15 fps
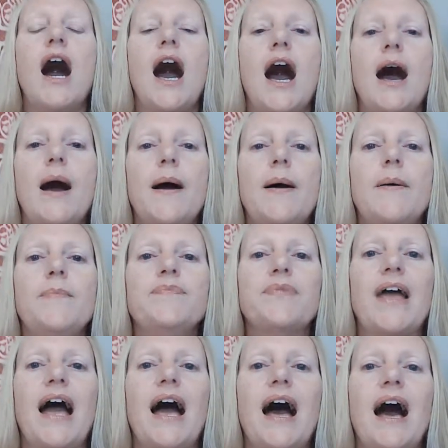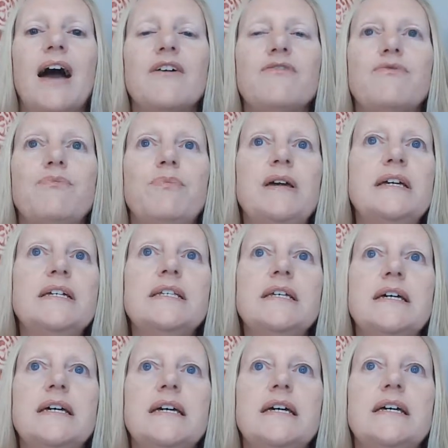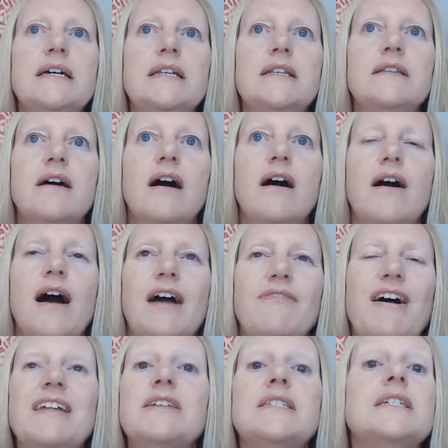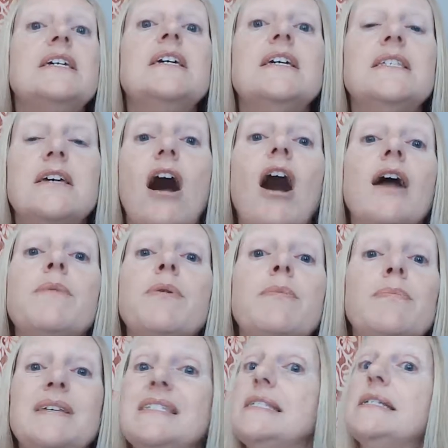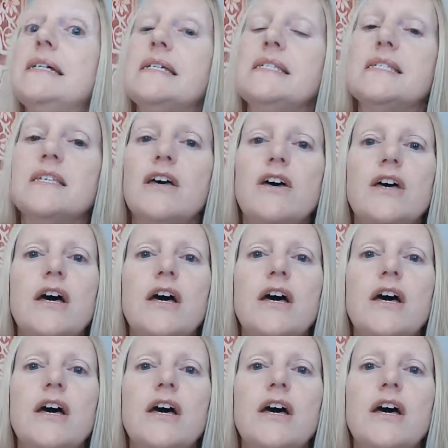um, I've had a tea type business